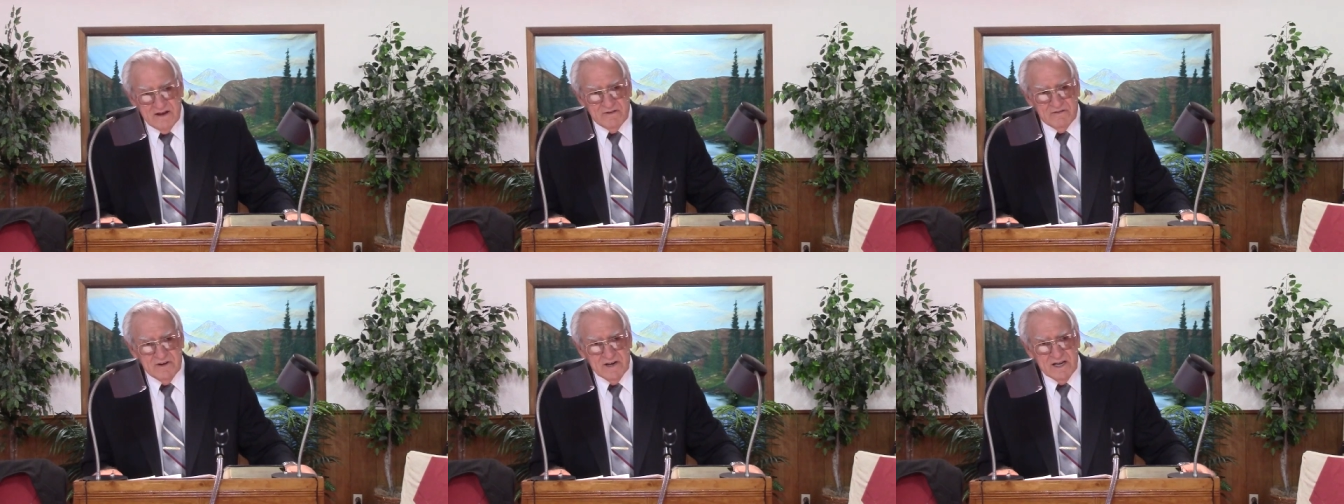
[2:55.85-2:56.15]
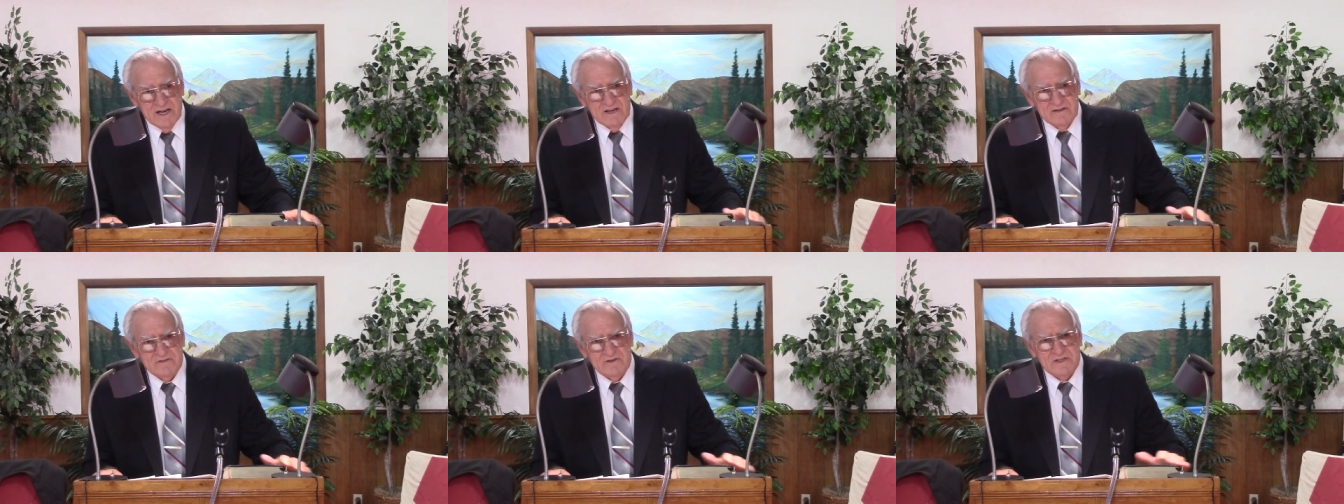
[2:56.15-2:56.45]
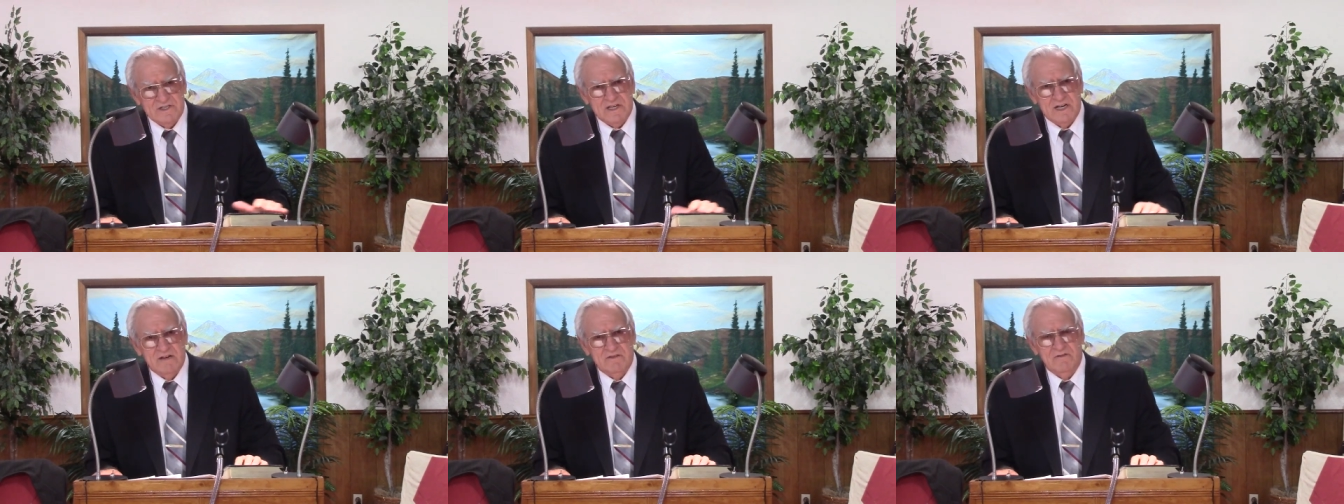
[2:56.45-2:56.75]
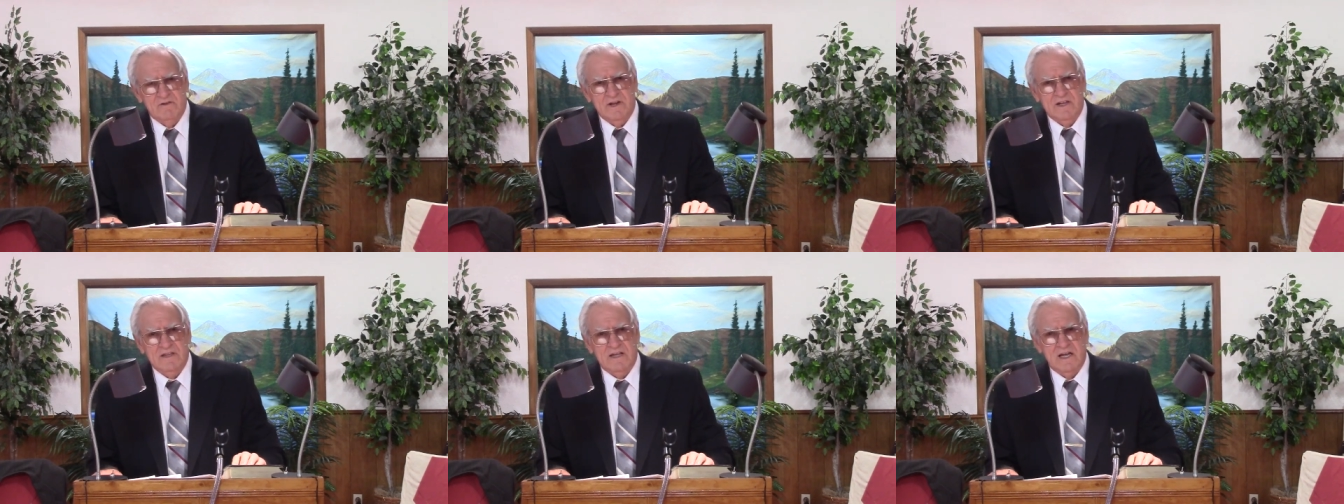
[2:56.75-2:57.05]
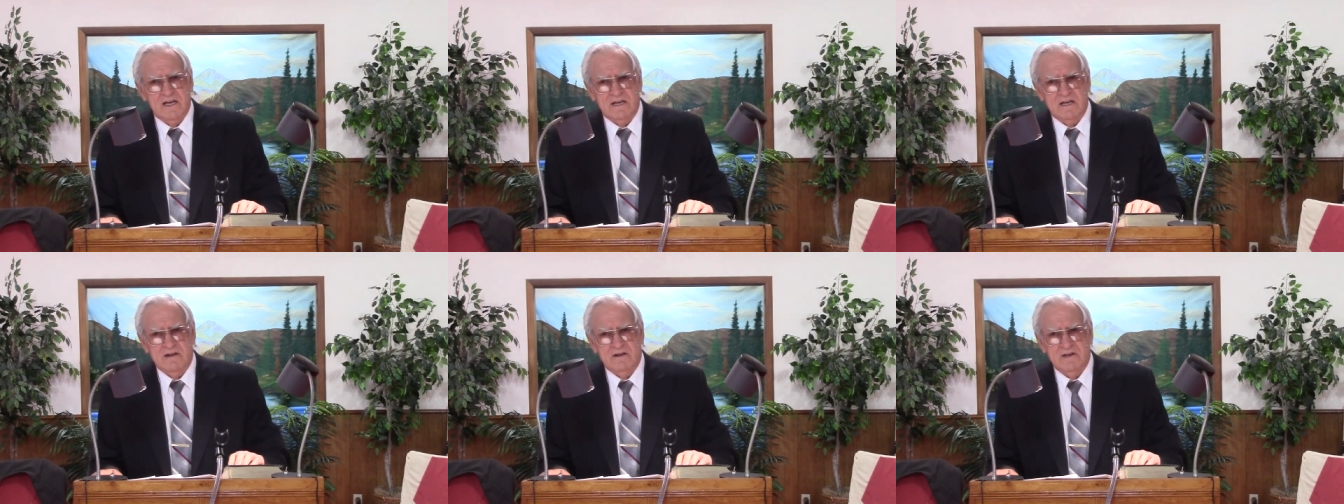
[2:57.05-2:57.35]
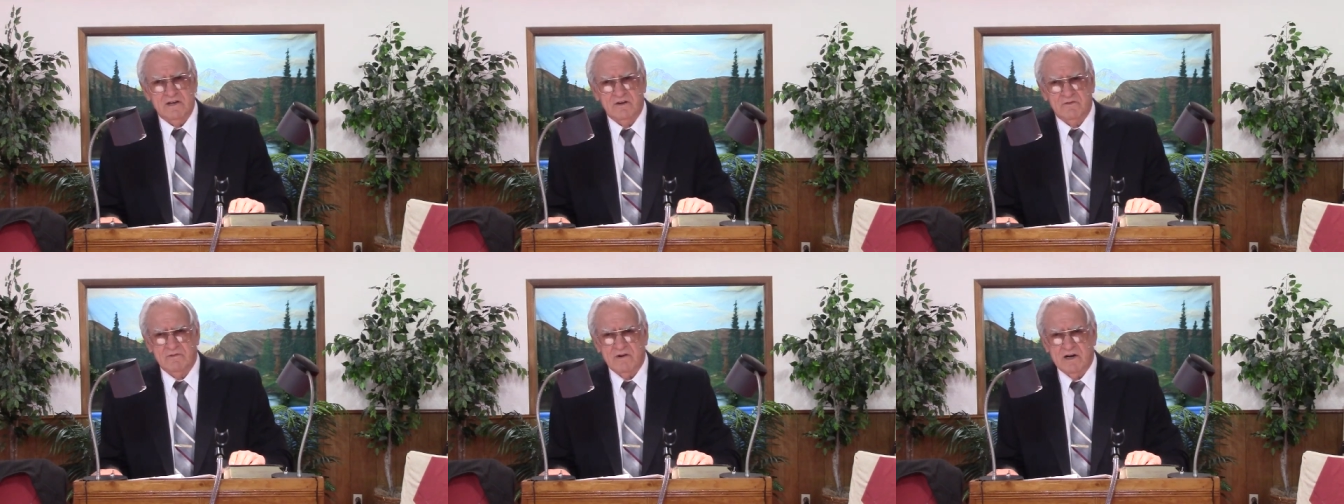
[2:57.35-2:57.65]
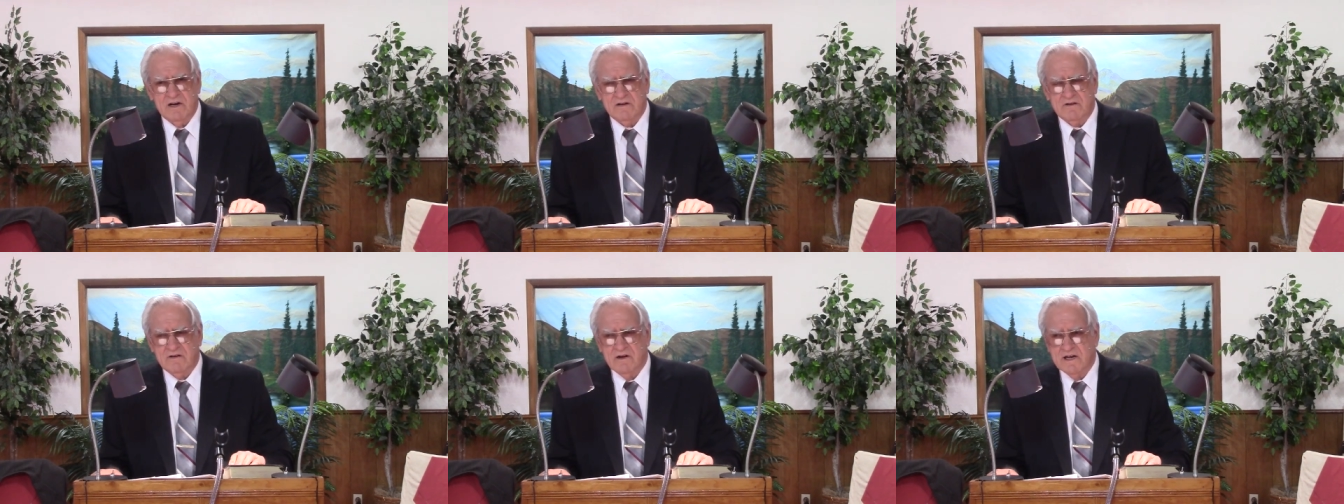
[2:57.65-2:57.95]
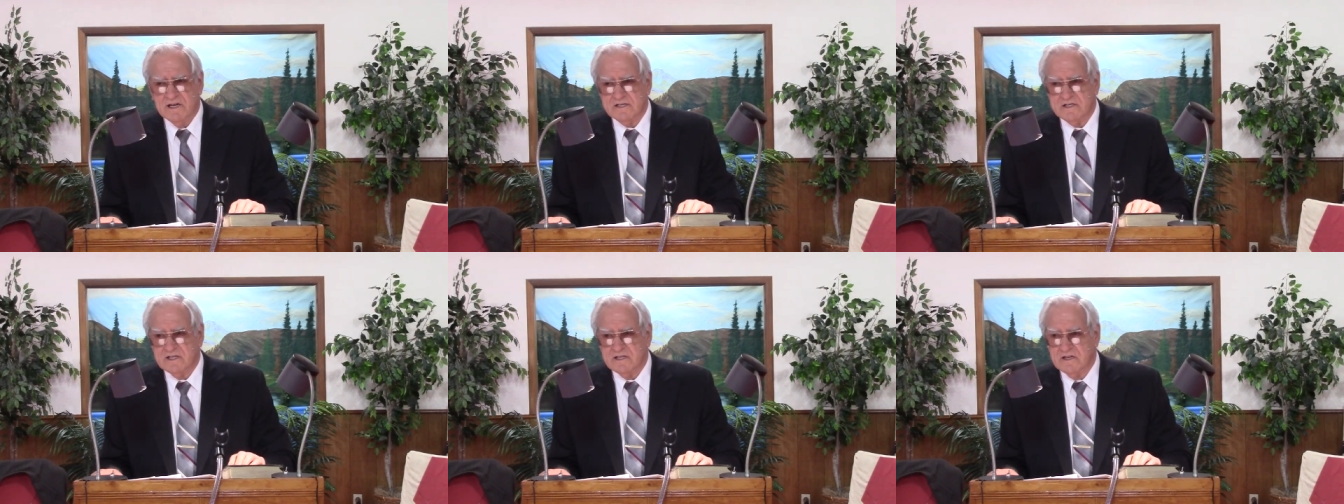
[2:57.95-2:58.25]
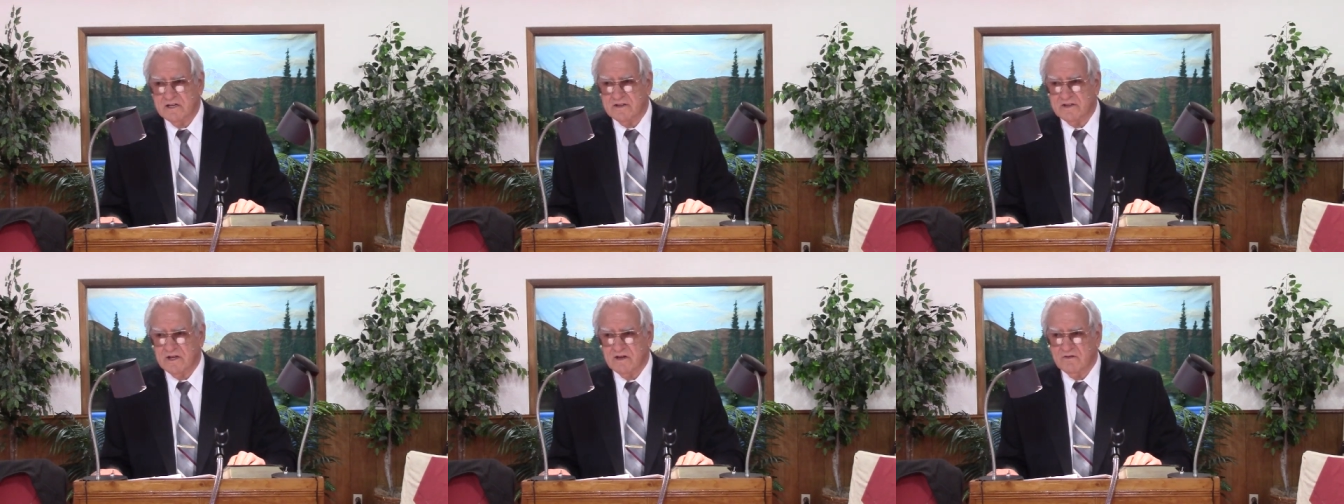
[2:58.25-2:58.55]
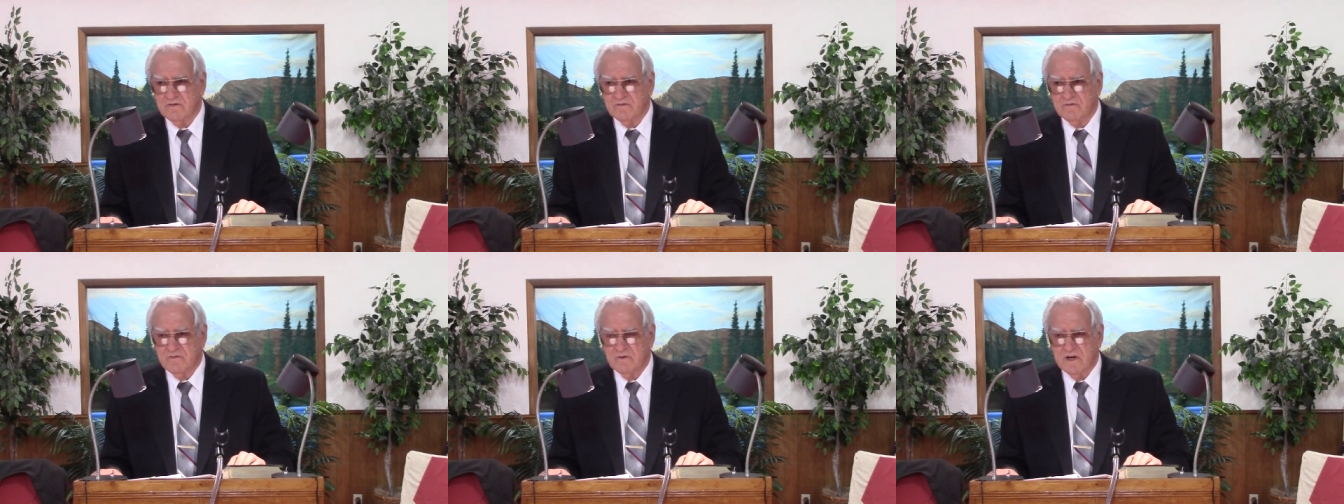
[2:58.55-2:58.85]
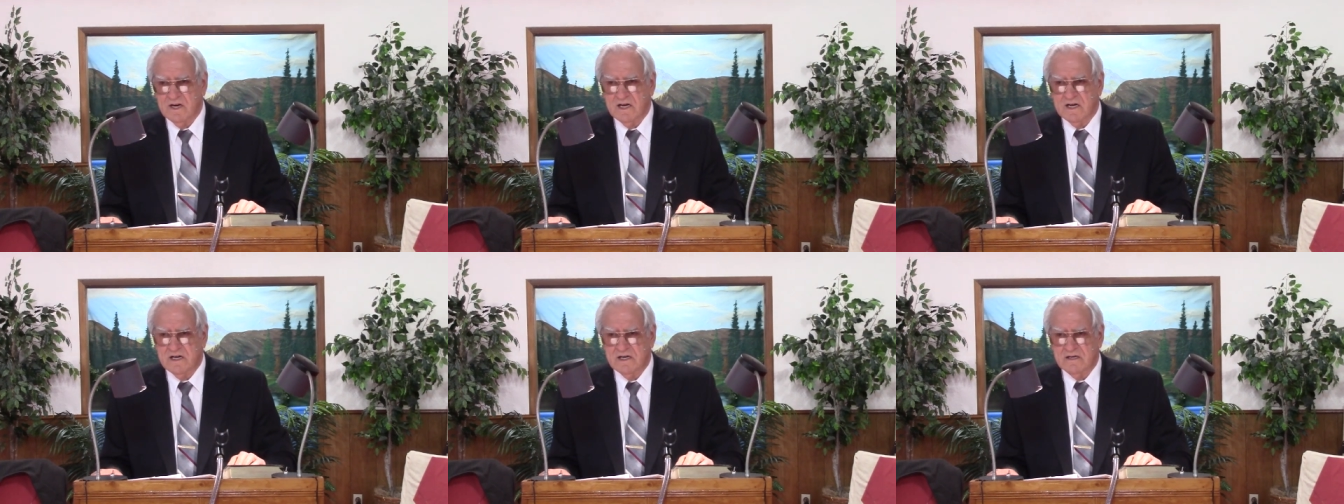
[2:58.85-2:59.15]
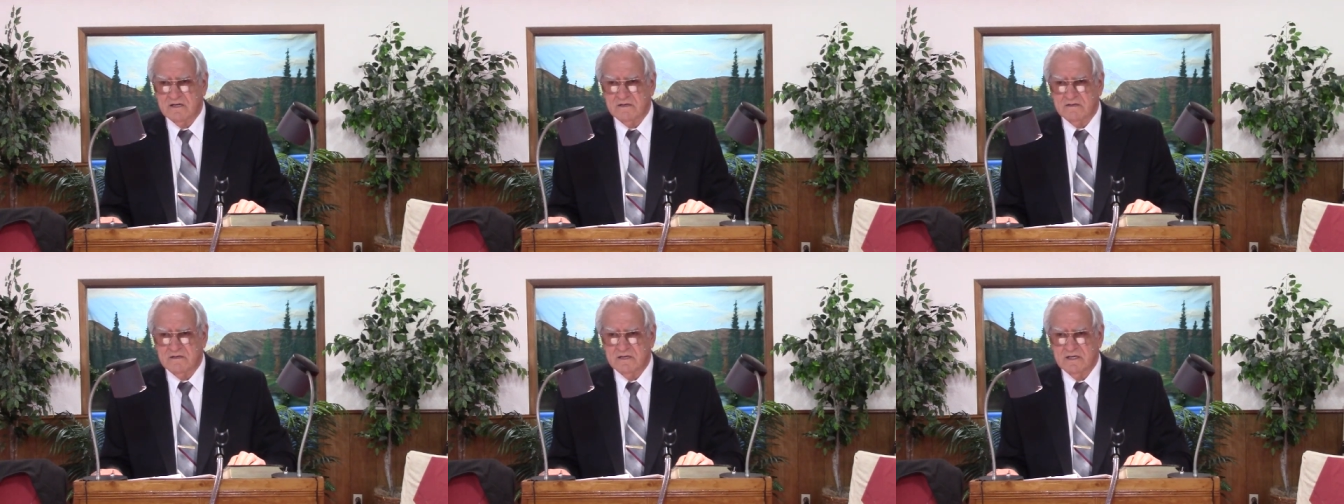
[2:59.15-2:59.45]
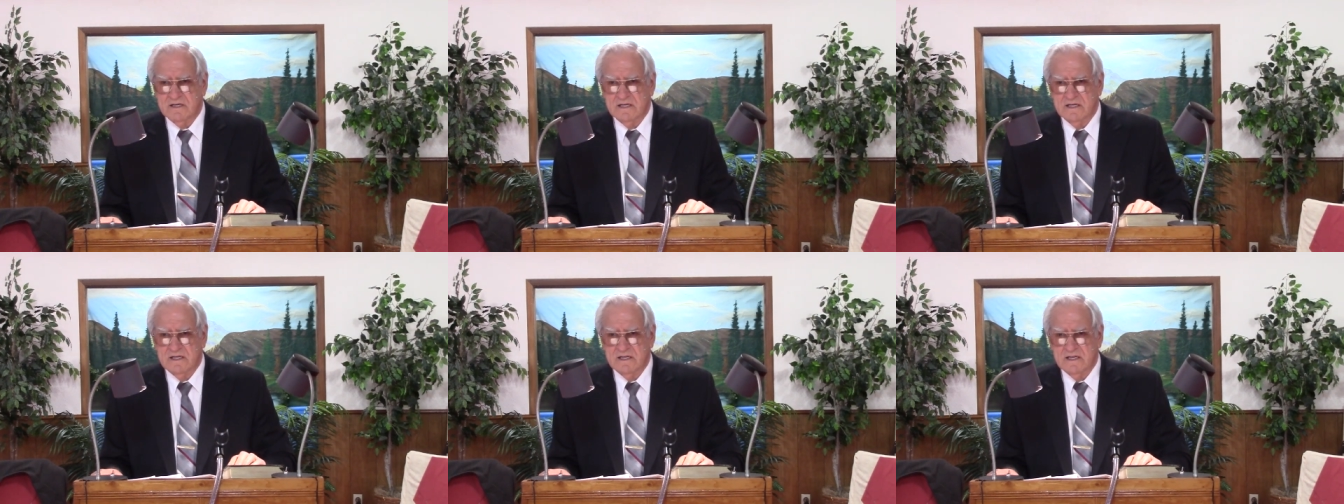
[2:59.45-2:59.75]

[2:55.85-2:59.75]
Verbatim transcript: One interesting one that, and you run across is you think, well,